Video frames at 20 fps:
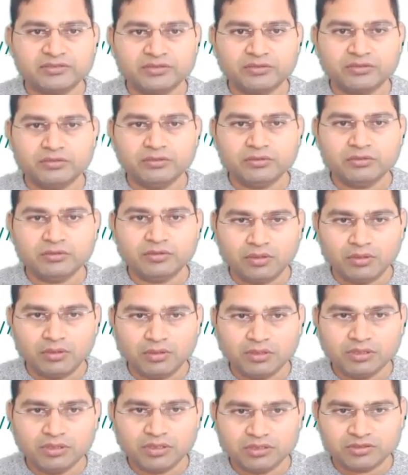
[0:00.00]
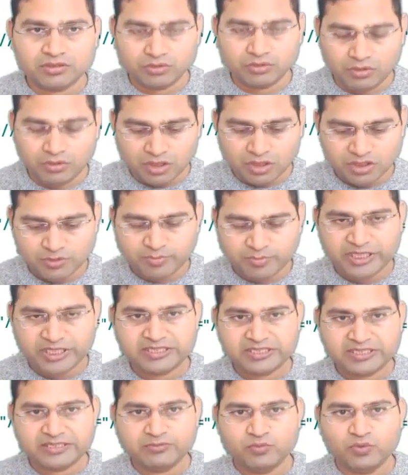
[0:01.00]
So all so launch
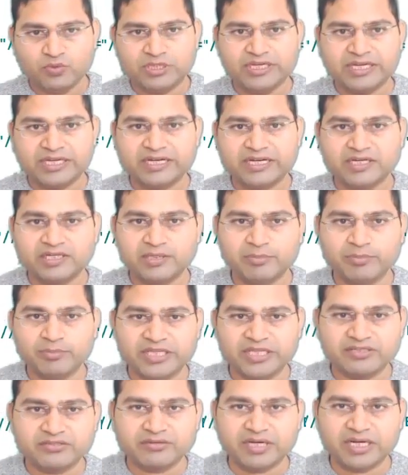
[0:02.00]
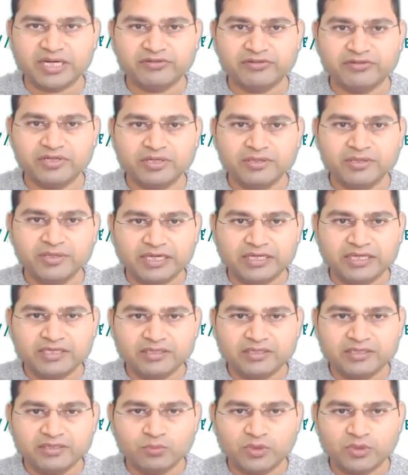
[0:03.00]
page will inherit the base driver,
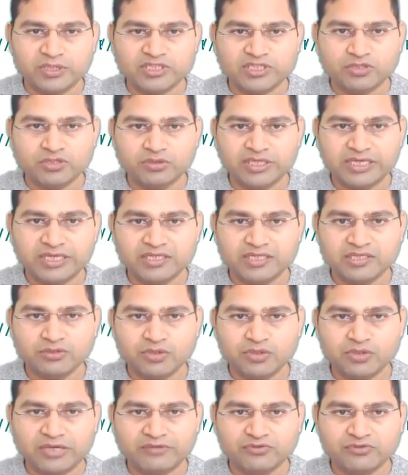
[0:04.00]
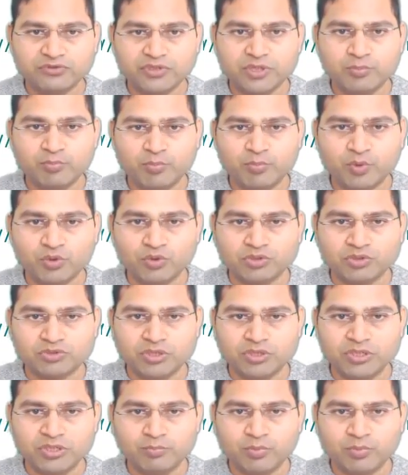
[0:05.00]
and once you inherit you have to import.
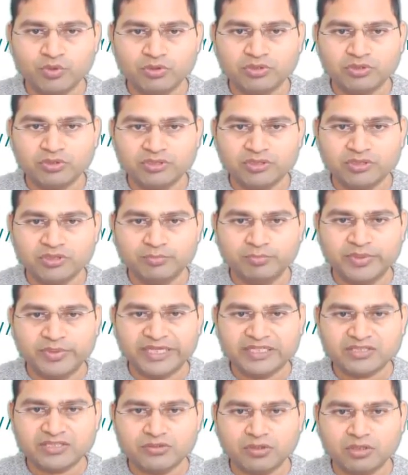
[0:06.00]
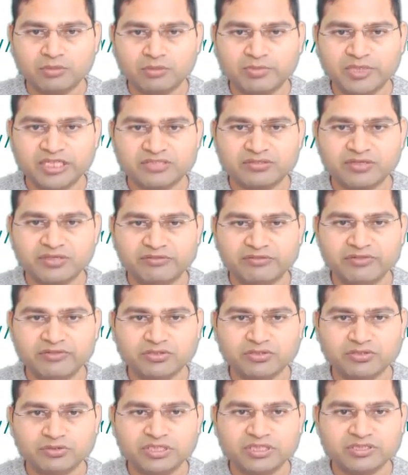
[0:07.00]
So import base.base
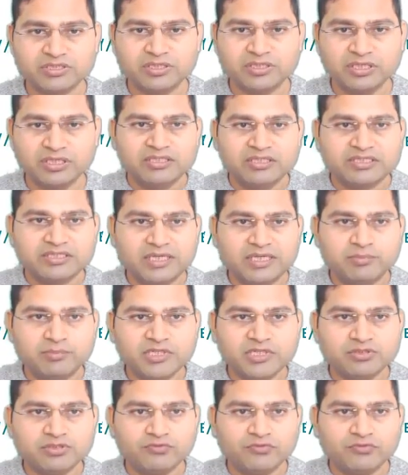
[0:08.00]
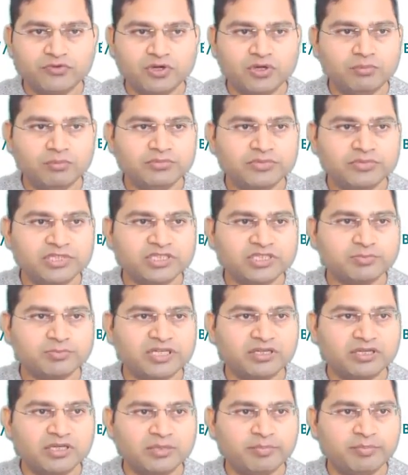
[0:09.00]
driver. So this statement, so from this
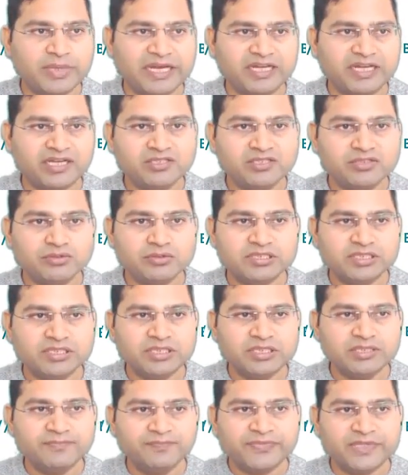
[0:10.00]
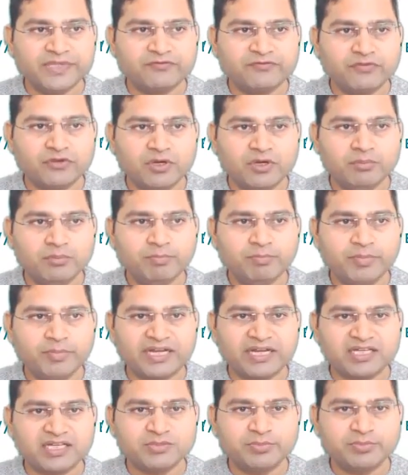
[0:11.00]
particular package you will see that from
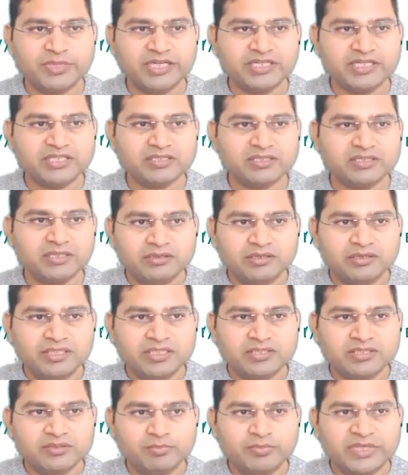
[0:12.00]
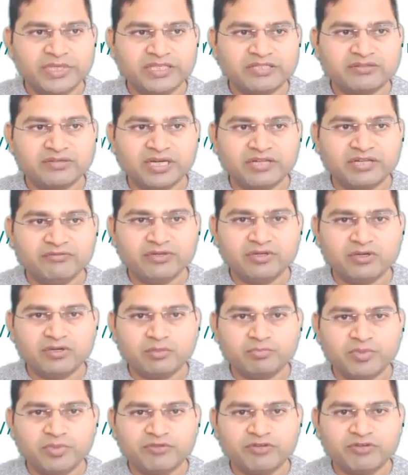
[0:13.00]
package base, this base
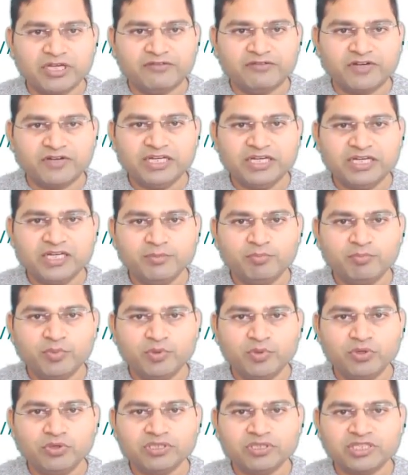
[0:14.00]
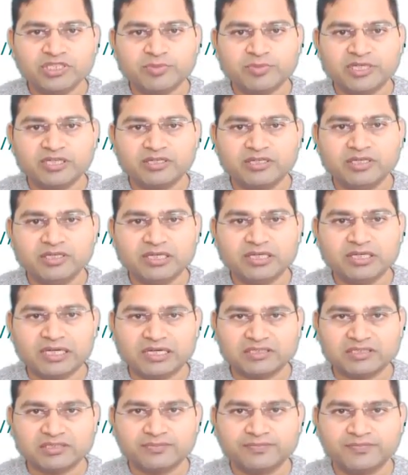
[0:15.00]
driver.py file, import this particular
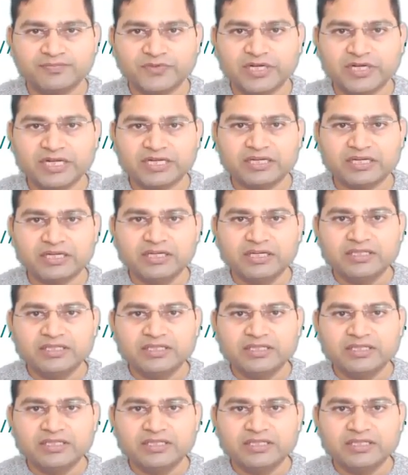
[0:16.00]
class, right?